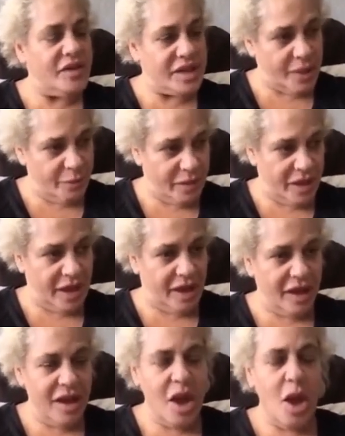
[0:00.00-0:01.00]
of
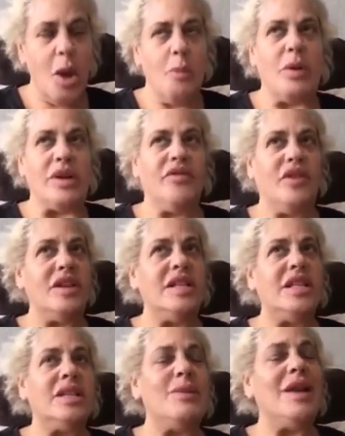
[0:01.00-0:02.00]
something, but for it
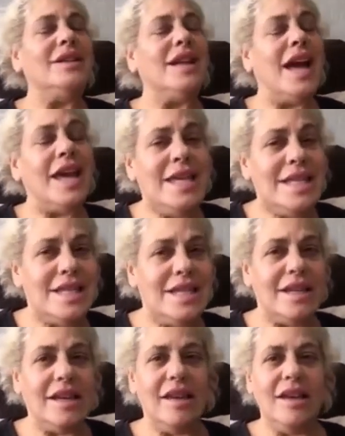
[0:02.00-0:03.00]
to smell
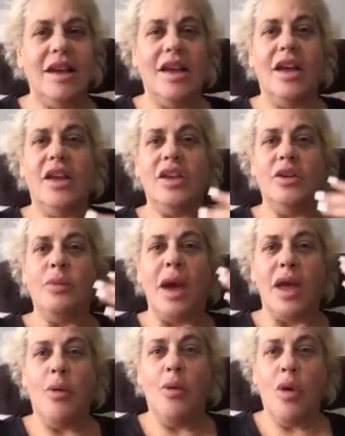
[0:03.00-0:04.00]
nice, you
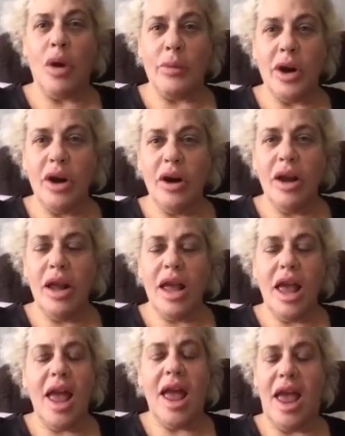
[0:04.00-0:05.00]
buy a warmer
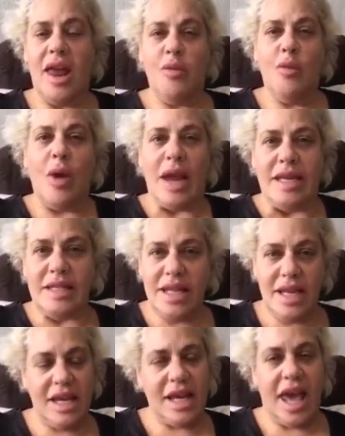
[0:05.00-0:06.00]
and white
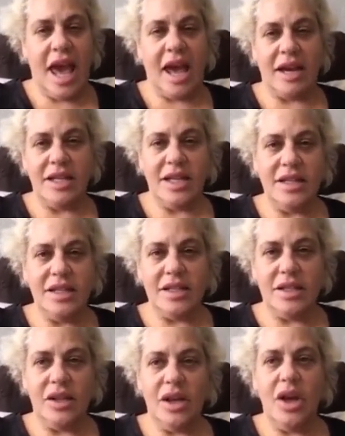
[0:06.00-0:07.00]
tea and
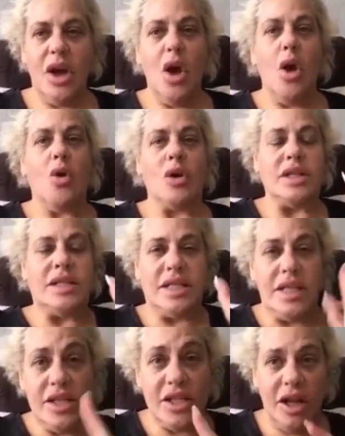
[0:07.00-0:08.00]
cactus, or
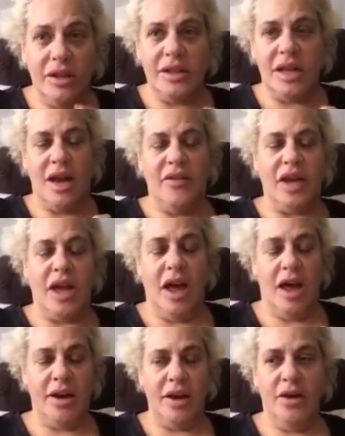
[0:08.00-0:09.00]
sea salt and
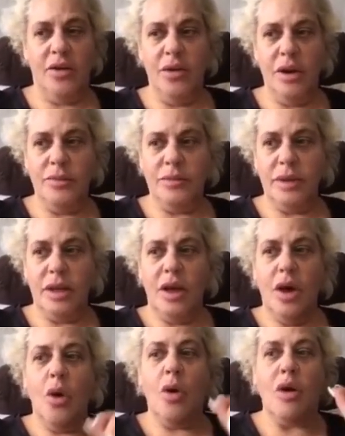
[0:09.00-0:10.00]
avocado,
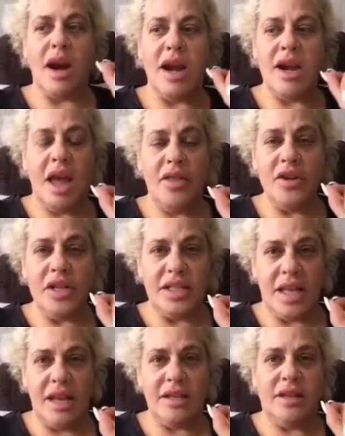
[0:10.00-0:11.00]
or another
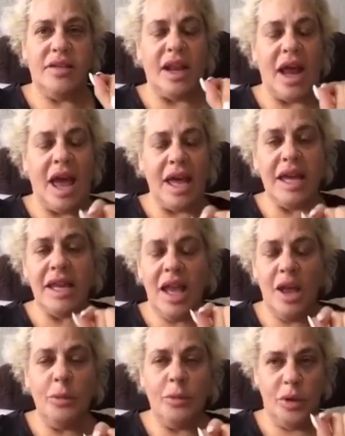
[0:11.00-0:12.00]
scent that I can
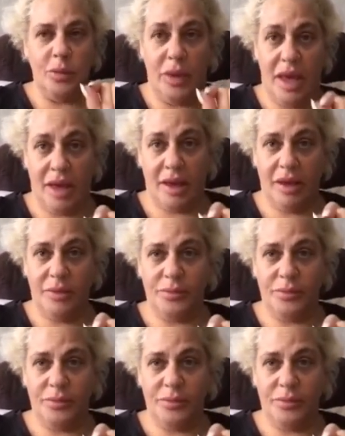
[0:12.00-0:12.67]
help you pick,